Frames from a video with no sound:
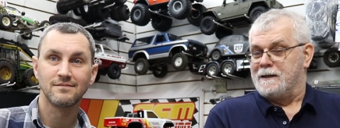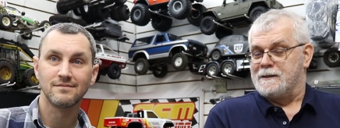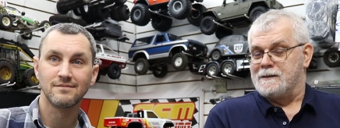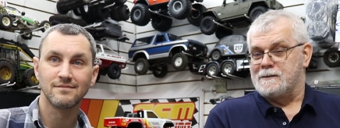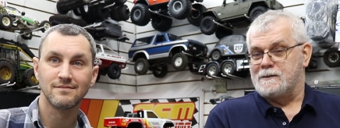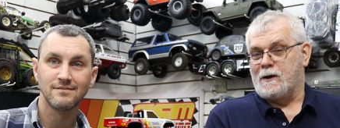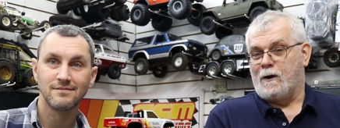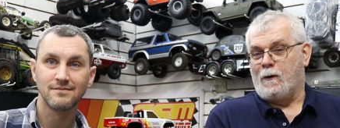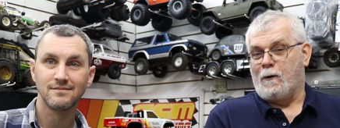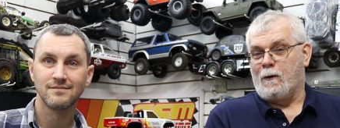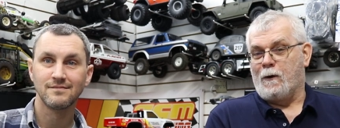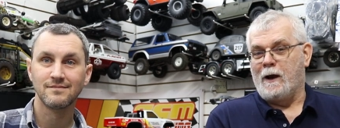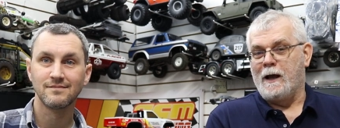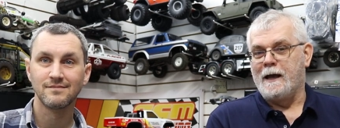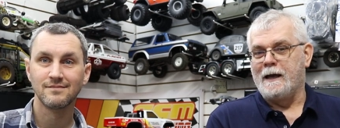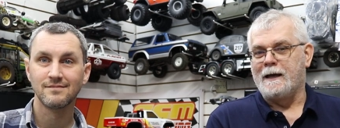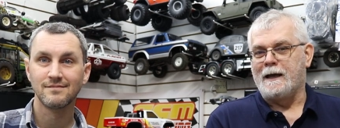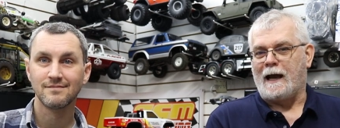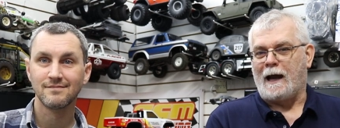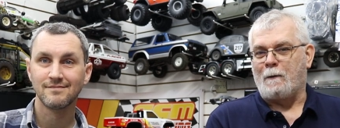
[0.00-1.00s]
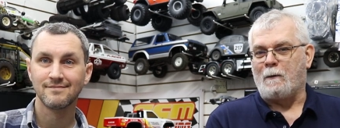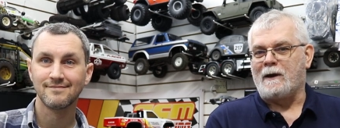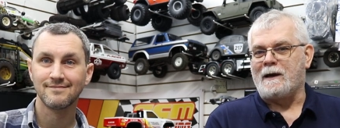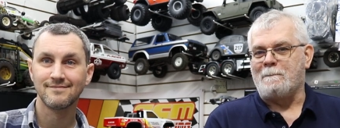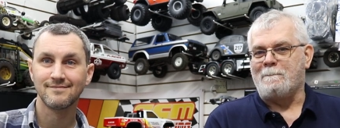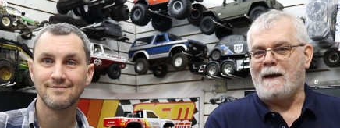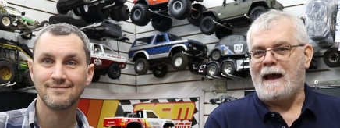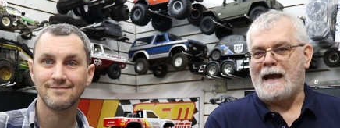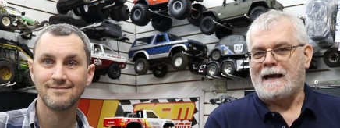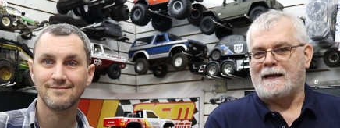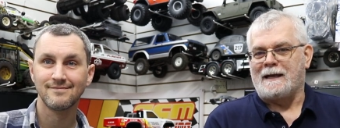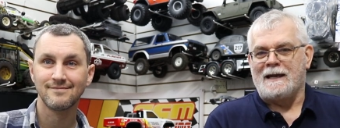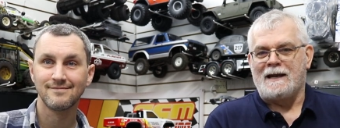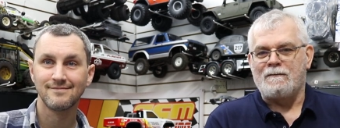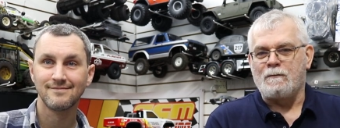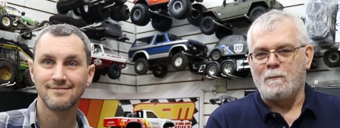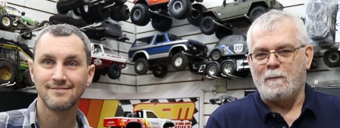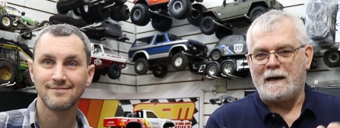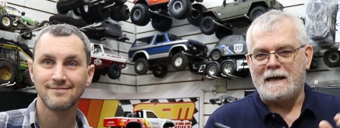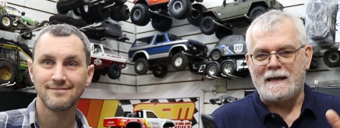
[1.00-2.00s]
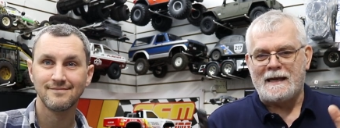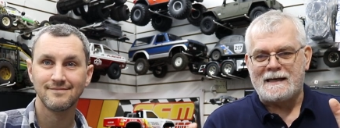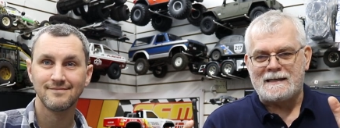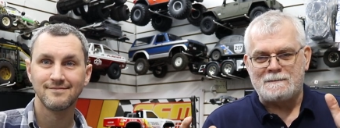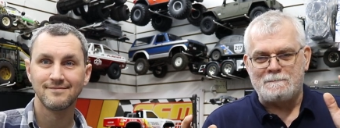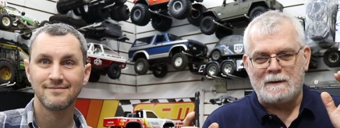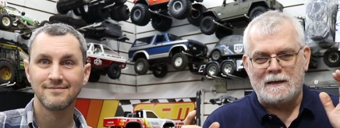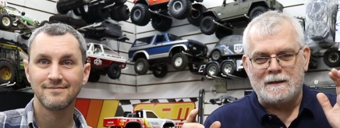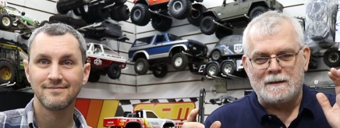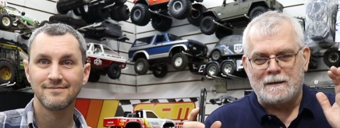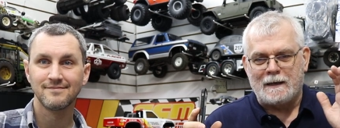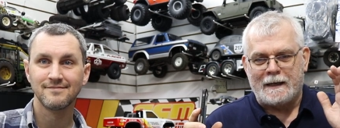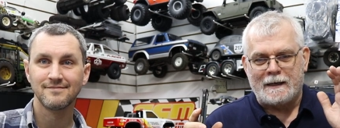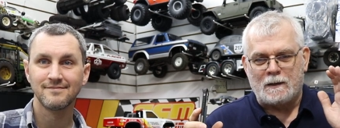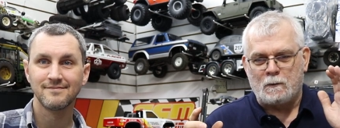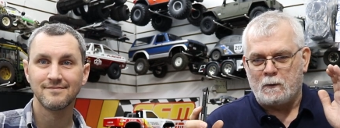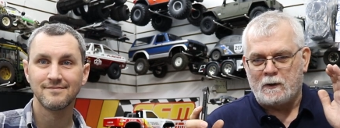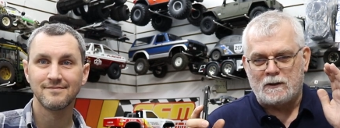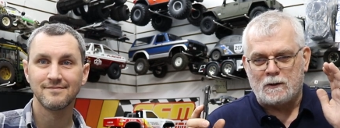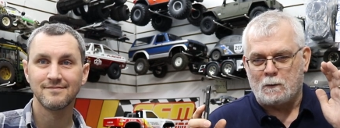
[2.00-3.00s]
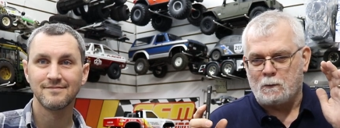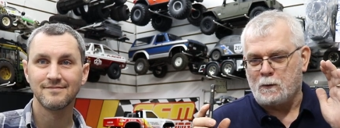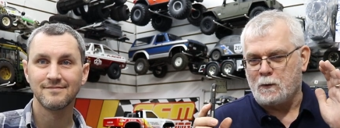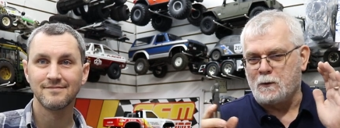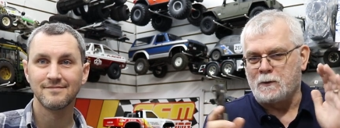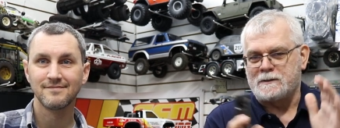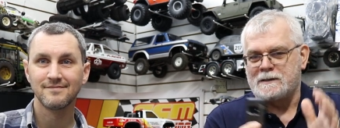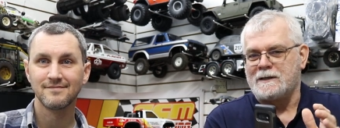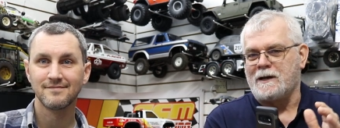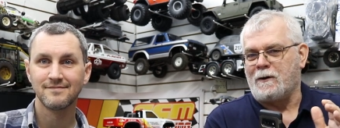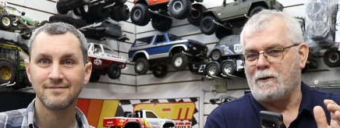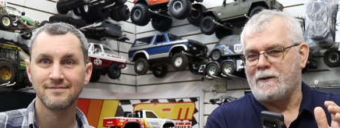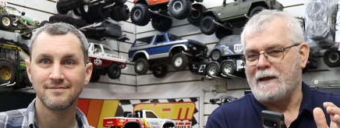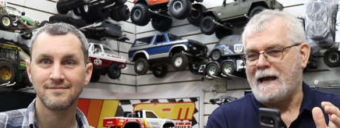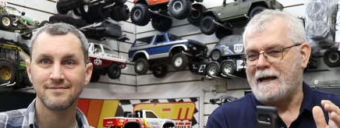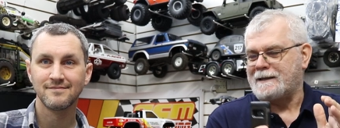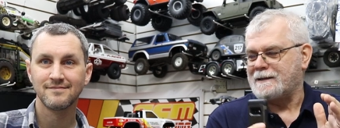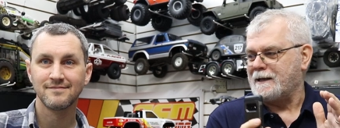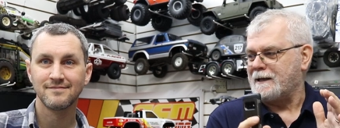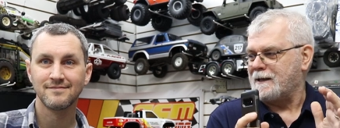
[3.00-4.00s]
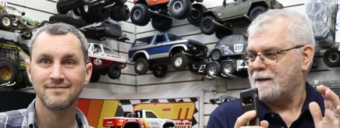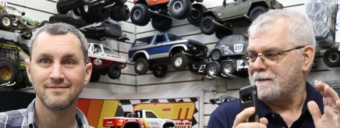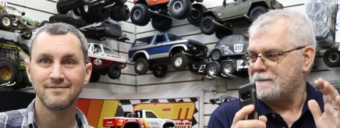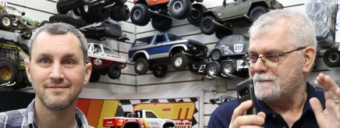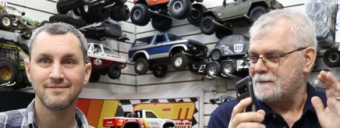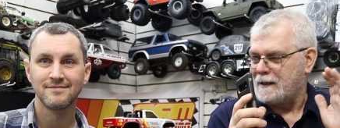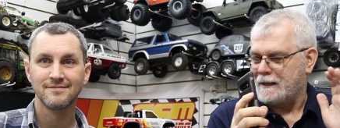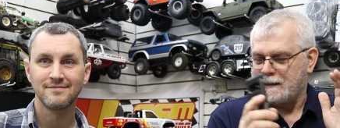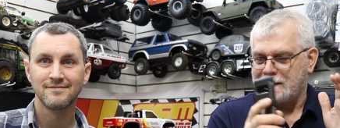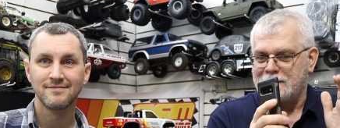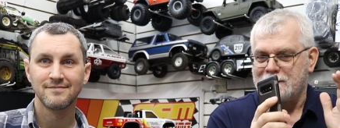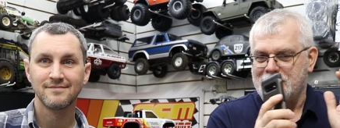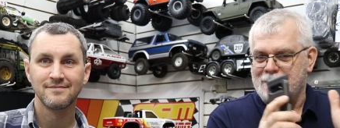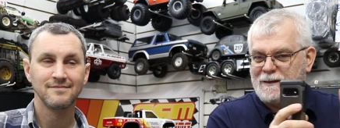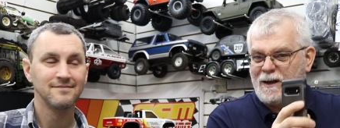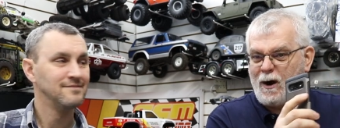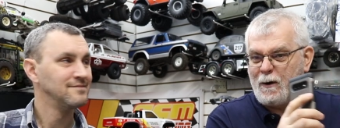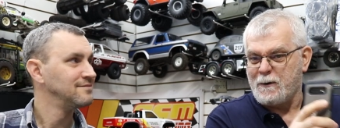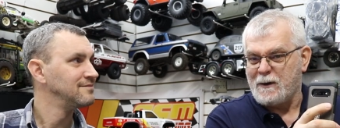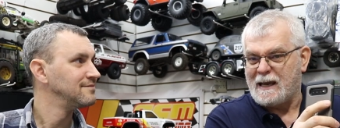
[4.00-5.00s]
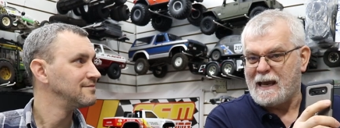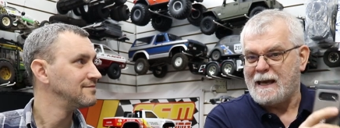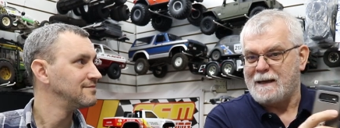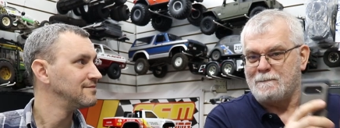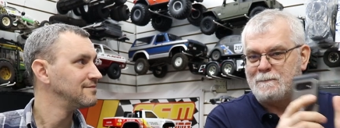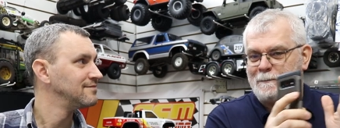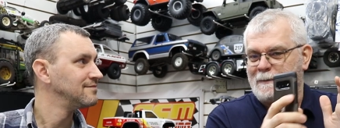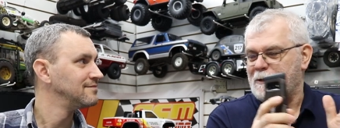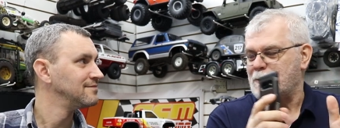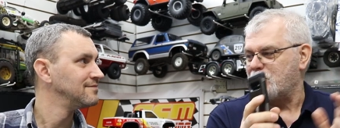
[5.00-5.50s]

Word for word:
Speaker 1: So I want it back. And everybody has been like with the rules and all that, like like no, you can't be